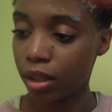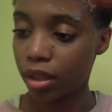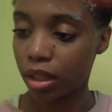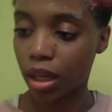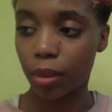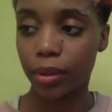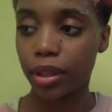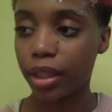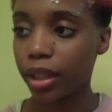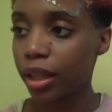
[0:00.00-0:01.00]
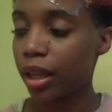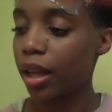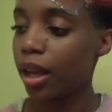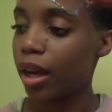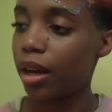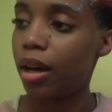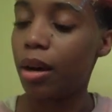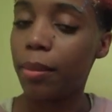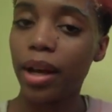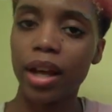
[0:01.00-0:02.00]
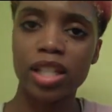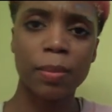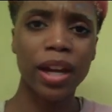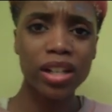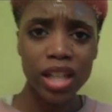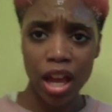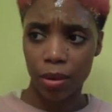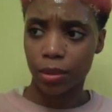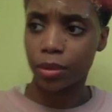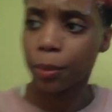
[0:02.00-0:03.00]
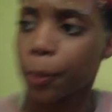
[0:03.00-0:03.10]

that I want. A spare towel.